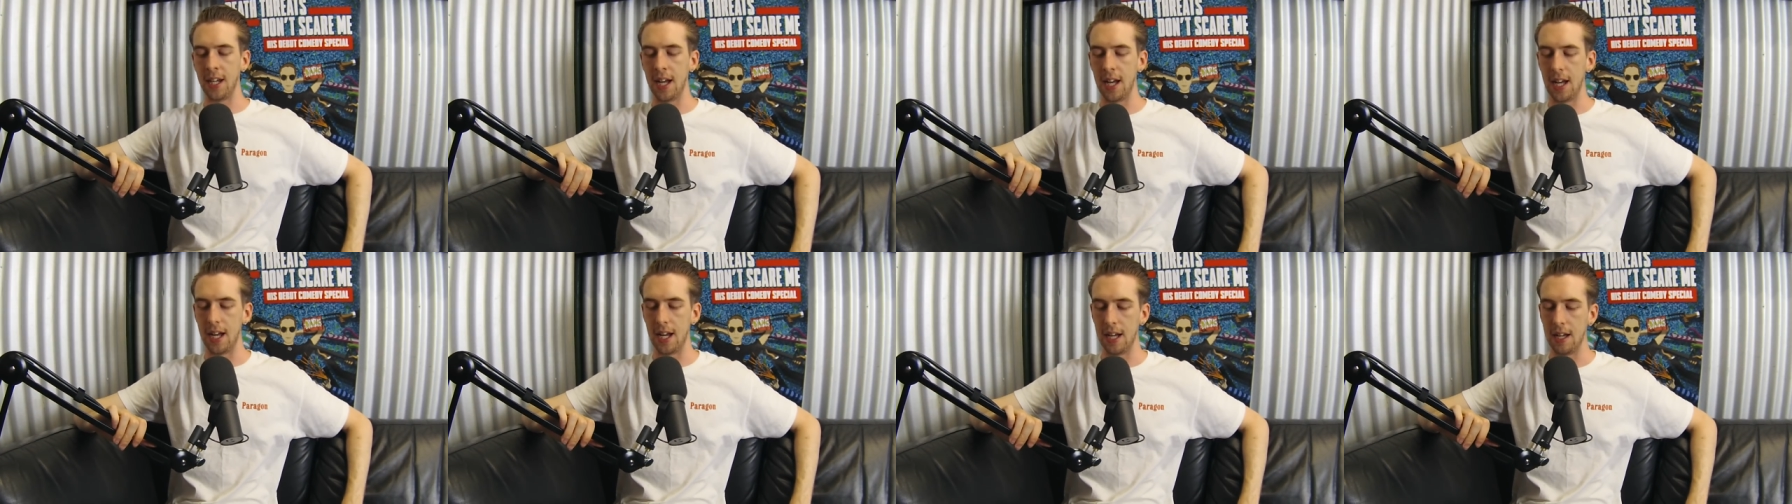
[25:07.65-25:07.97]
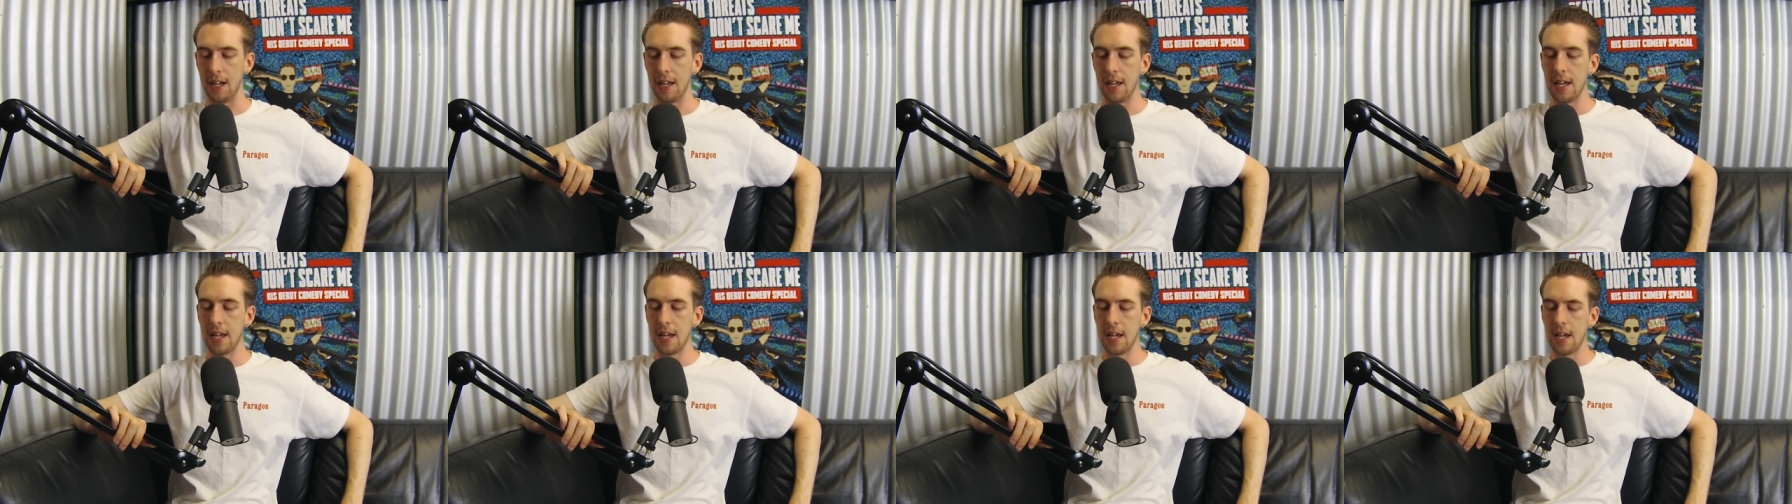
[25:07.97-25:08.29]
uh,
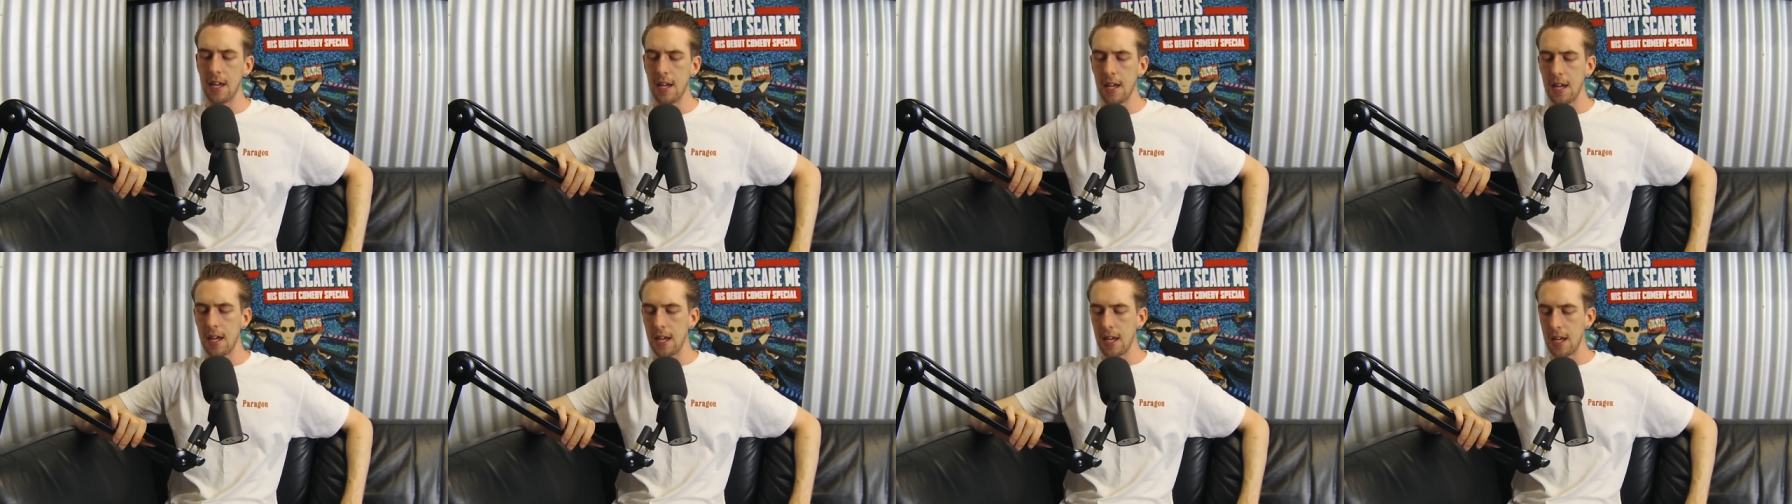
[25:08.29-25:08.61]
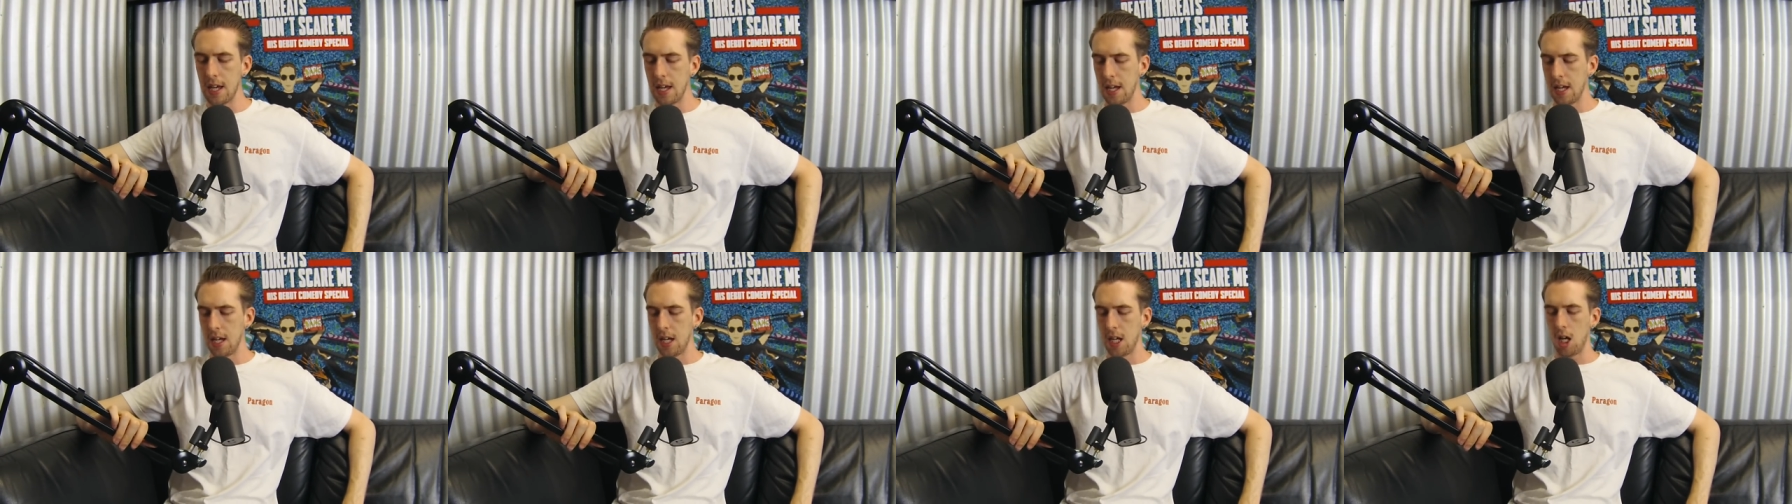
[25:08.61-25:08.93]

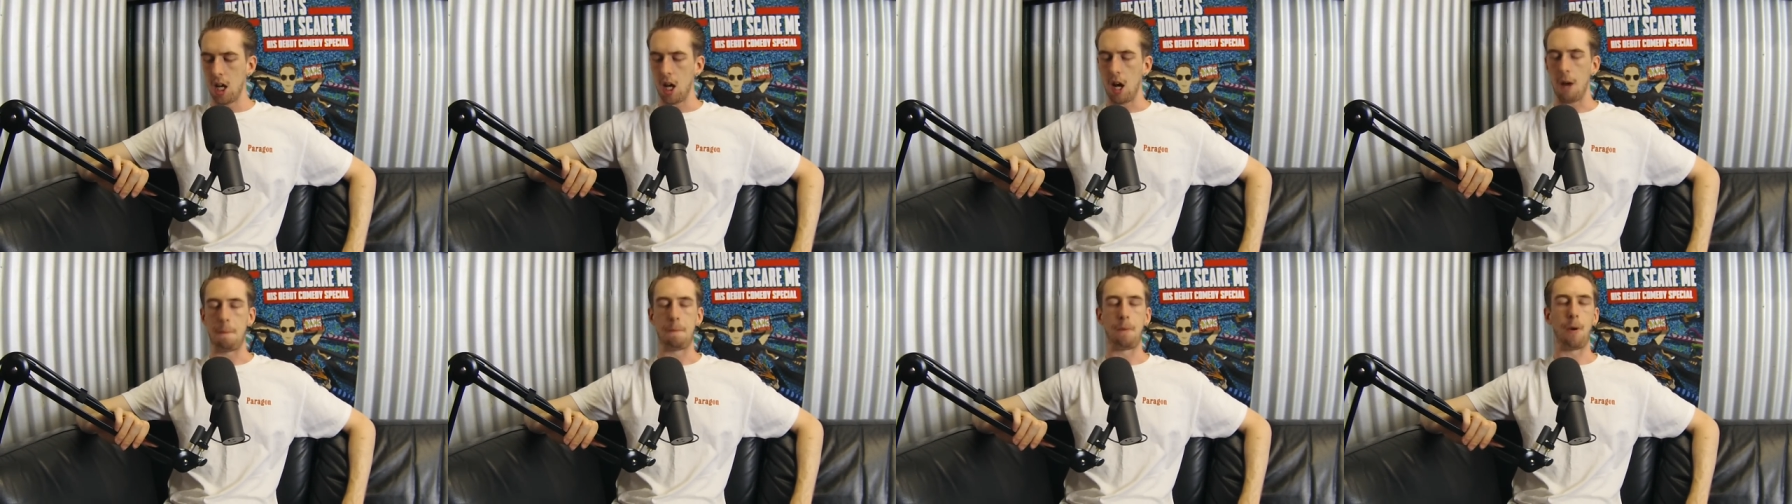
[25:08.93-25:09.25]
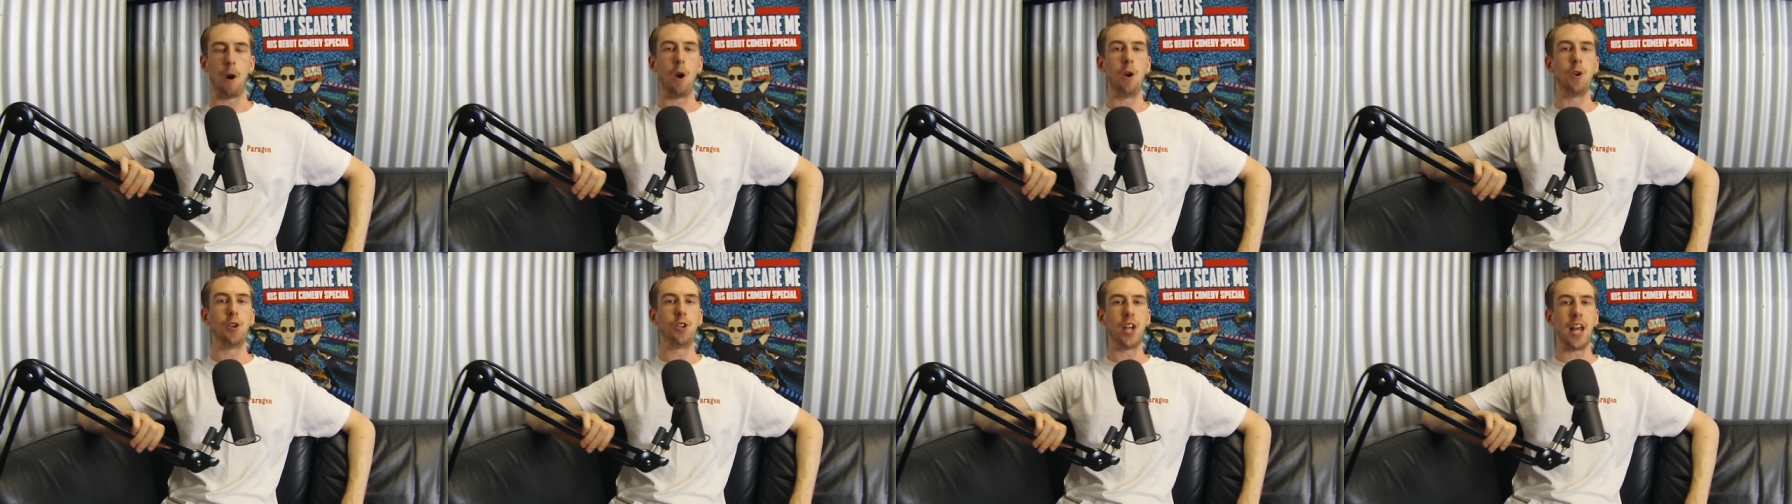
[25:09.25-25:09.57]
a
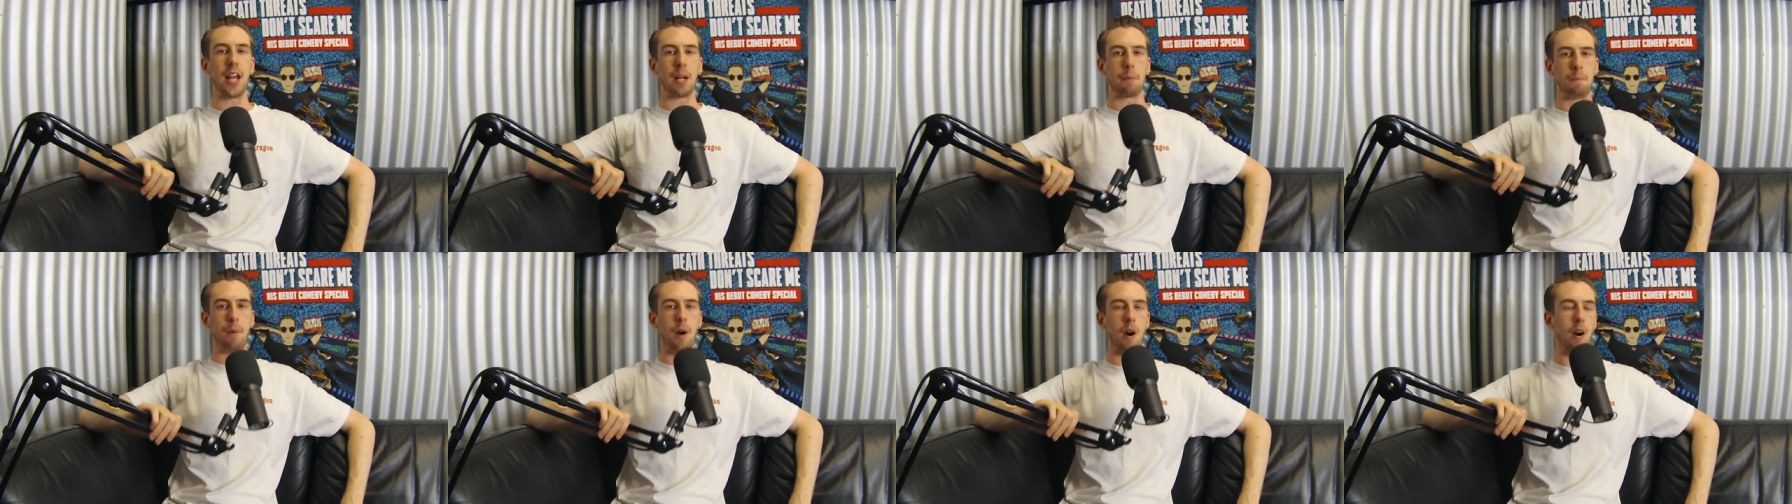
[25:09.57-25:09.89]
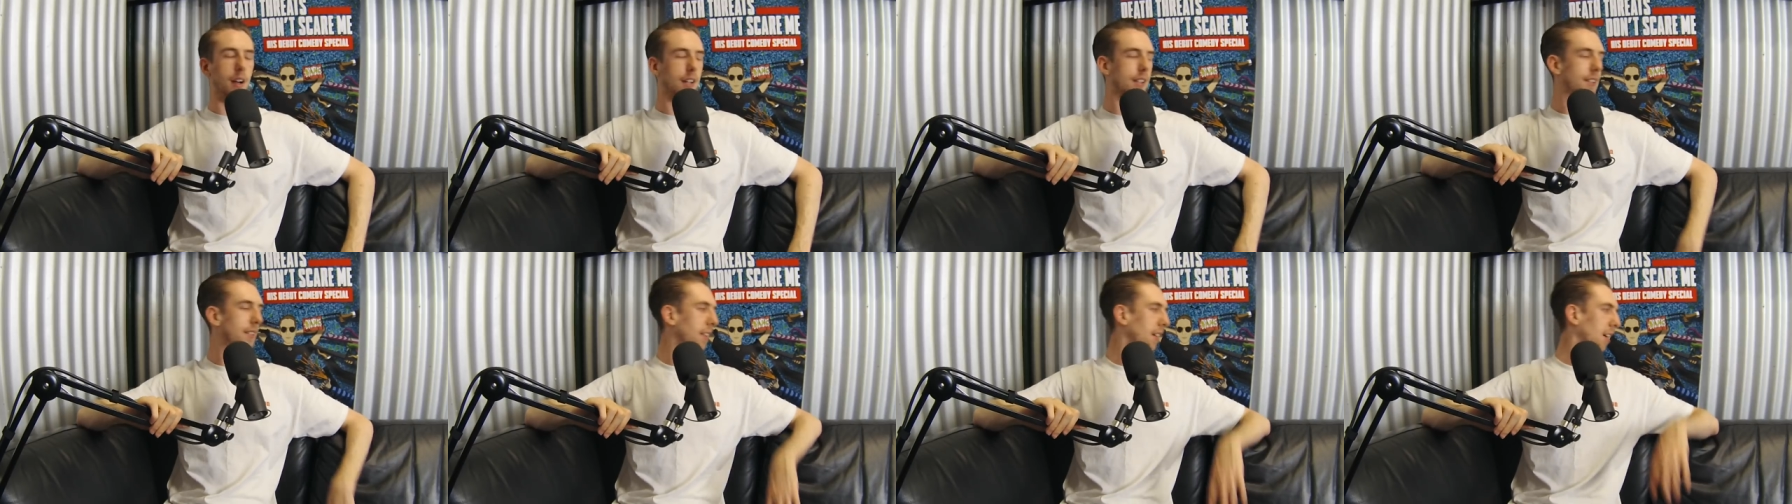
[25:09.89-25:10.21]
project
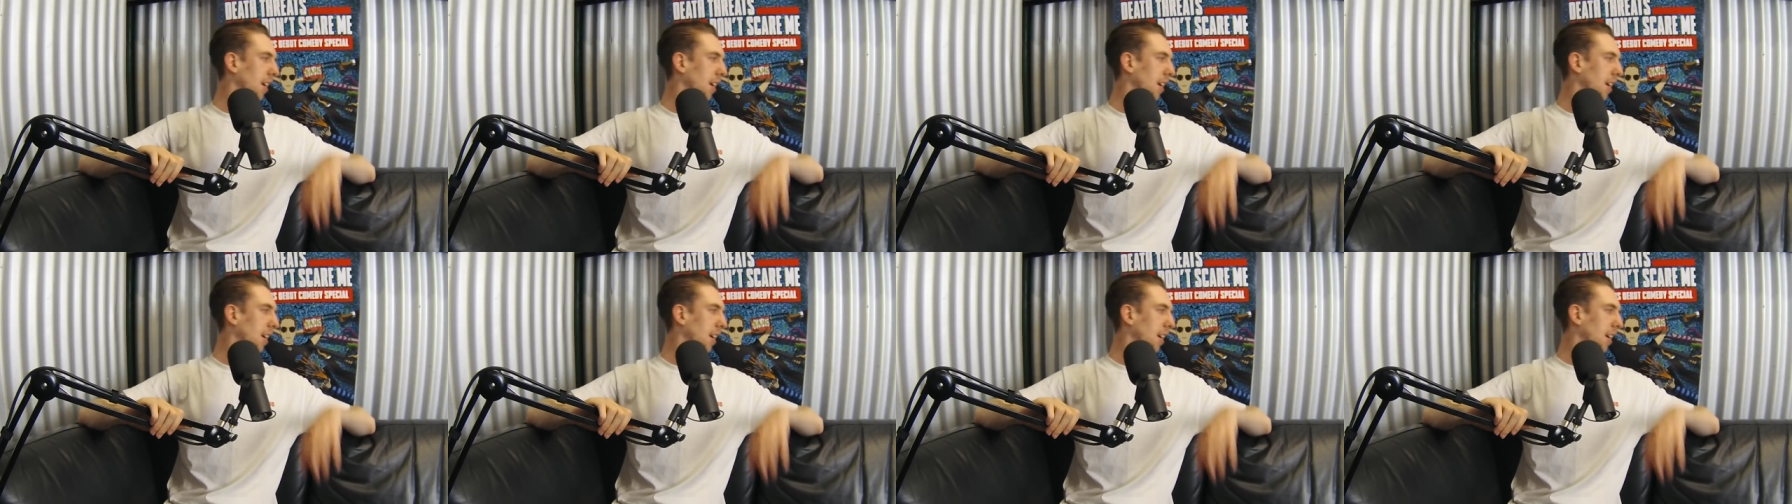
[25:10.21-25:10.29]
box